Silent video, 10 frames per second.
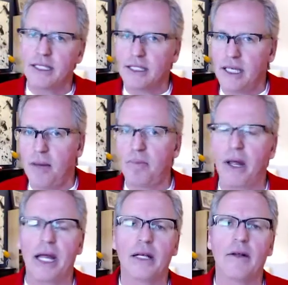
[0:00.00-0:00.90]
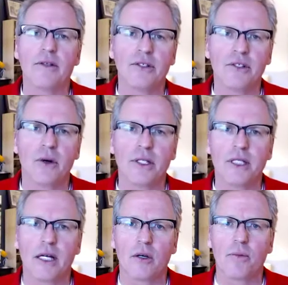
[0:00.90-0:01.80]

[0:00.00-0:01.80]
Step 8 of the story cycle